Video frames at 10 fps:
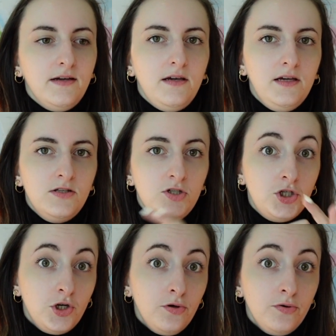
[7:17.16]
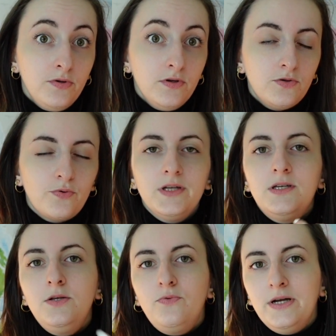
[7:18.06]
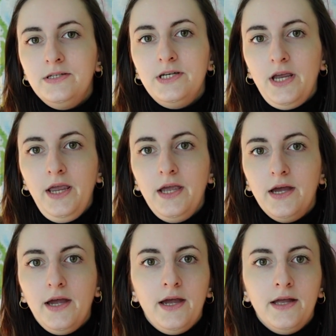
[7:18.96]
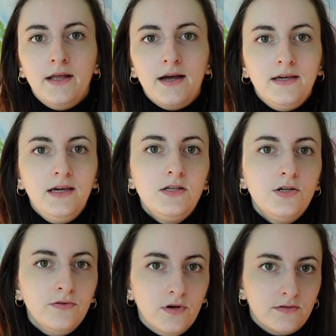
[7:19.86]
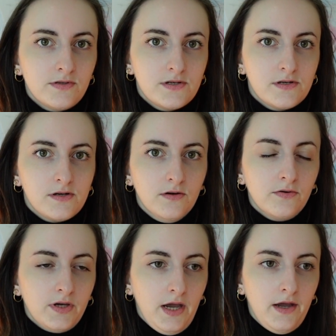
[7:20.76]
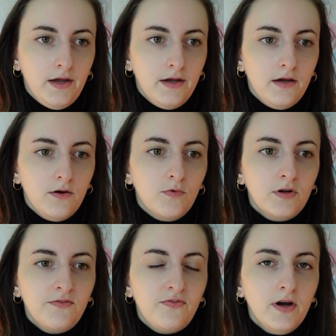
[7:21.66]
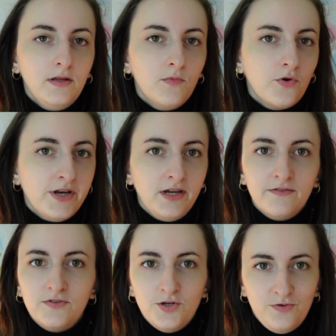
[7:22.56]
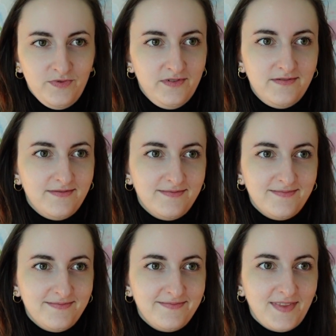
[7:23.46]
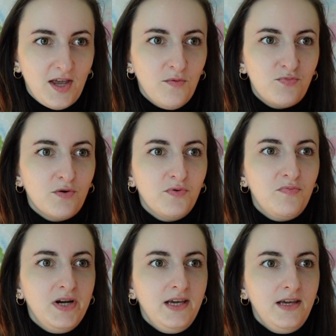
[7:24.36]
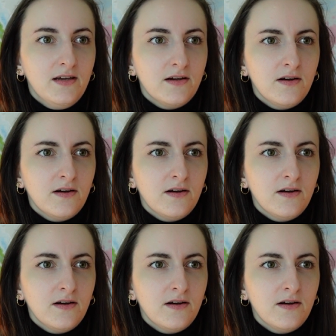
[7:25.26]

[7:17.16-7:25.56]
in June 2020, and I kid you not, okay, one fine morning of June, probably